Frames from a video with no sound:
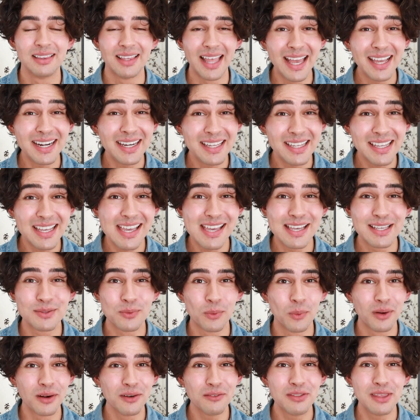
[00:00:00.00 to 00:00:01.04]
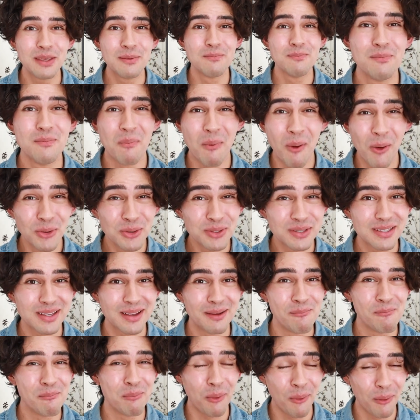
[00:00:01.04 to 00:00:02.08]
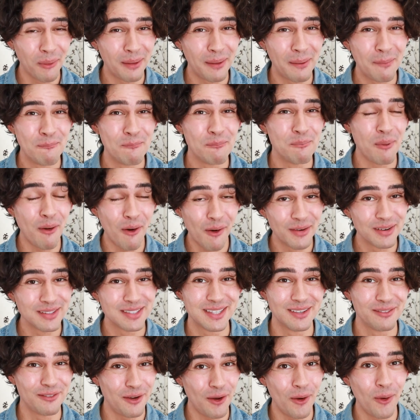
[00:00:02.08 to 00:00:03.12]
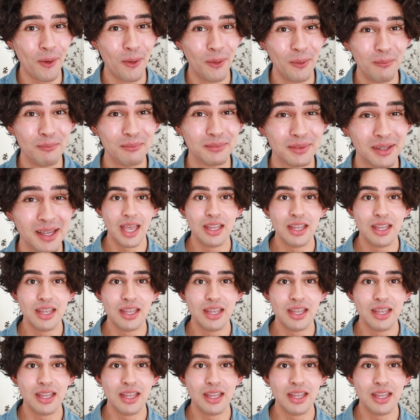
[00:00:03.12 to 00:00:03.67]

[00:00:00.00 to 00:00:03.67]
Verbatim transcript: lighting is one of the most important parts of a home.